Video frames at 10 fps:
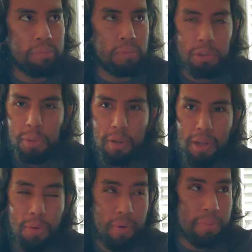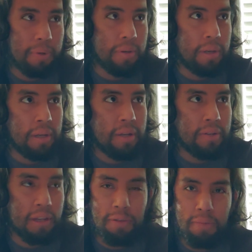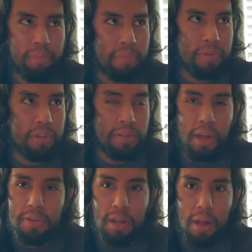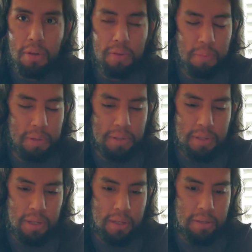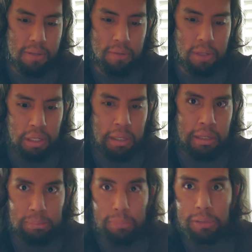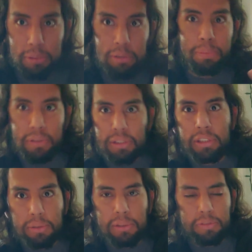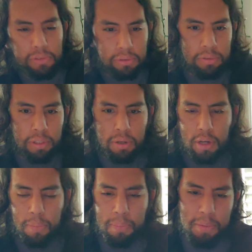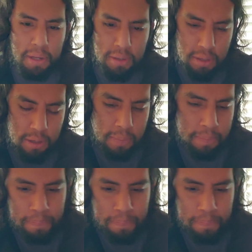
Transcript: Should probably get one, but it's like six thousand dollars for PSA ten. So maybe I'll put that away for you know a couple, maybe the end of the year.